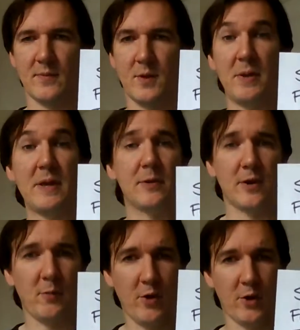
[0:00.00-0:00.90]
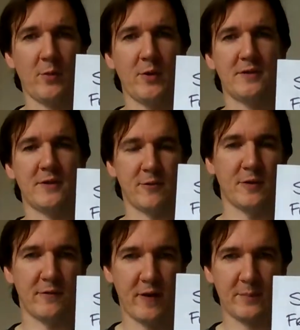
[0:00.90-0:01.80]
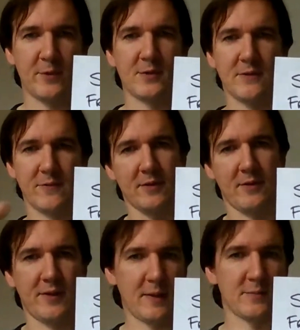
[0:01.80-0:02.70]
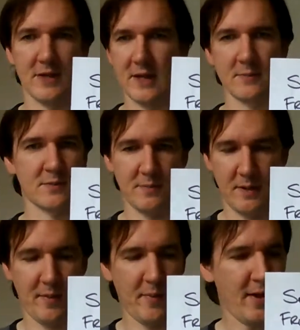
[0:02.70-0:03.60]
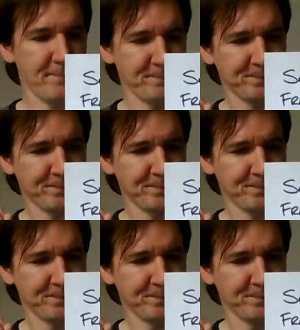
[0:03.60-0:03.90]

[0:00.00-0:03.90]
the people I work with, different developers, different theme teams, blah, blah, blah,